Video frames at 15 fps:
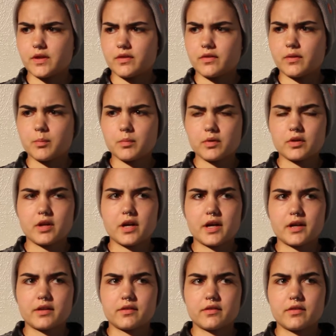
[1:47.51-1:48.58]

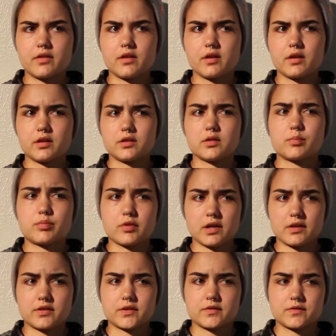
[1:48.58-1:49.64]
symbolize the
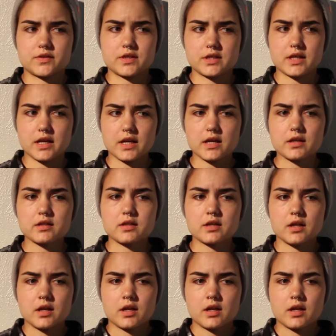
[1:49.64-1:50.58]
depressive state